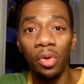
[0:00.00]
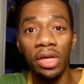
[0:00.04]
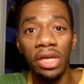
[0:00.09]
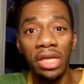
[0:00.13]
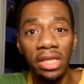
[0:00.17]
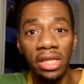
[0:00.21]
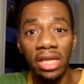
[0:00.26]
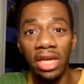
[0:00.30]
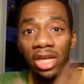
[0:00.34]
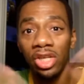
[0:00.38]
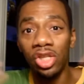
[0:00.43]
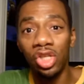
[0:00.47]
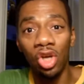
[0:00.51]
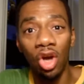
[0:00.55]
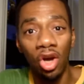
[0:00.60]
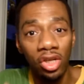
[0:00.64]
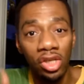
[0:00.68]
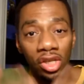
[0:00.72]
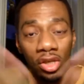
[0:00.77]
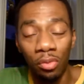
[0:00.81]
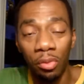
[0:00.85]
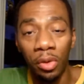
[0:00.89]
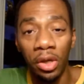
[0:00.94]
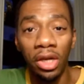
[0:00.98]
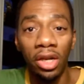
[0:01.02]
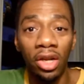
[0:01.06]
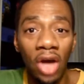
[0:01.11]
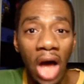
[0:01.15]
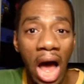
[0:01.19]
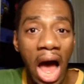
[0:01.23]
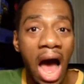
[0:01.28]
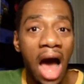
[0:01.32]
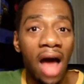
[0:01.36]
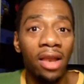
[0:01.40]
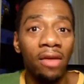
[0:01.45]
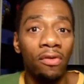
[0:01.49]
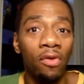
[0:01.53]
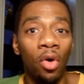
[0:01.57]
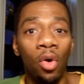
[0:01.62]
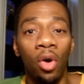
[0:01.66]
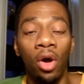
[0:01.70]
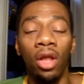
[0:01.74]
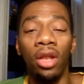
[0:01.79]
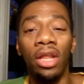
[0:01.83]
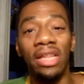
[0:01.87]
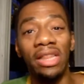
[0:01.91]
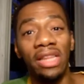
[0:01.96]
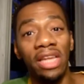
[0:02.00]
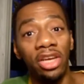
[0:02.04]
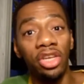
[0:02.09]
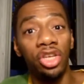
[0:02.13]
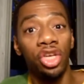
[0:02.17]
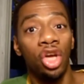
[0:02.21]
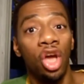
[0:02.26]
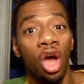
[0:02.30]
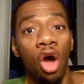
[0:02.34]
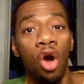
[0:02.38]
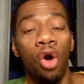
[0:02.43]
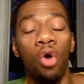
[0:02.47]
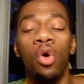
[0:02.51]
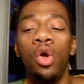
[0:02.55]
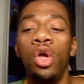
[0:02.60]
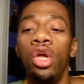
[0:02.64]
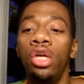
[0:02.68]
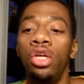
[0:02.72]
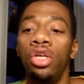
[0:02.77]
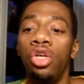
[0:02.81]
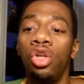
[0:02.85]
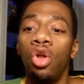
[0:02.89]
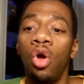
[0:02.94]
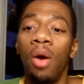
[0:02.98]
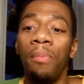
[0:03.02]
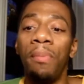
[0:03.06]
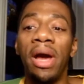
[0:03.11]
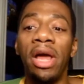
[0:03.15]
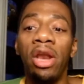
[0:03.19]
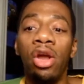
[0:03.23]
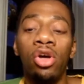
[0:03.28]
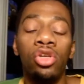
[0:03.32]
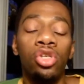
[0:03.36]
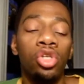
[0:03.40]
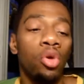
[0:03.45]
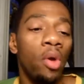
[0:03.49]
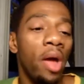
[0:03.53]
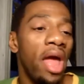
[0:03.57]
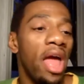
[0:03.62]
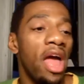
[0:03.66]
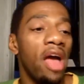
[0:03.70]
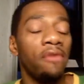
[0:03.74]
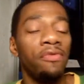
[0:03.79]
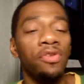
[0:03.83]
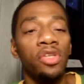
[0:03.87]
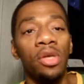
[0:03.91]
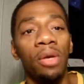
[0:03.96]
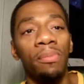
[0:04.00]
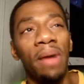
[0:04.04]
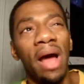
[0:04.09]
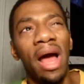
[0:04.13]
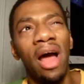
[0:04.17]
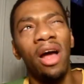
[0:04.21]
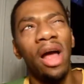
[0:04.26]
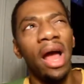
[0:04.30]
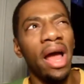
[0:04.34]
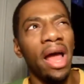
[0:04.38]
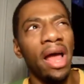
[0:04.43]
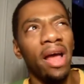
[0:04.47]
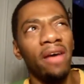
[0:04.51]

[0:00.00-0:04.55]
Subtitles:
throw it in there, toss it with a little olive oil, and there you go. You know, I might also have some,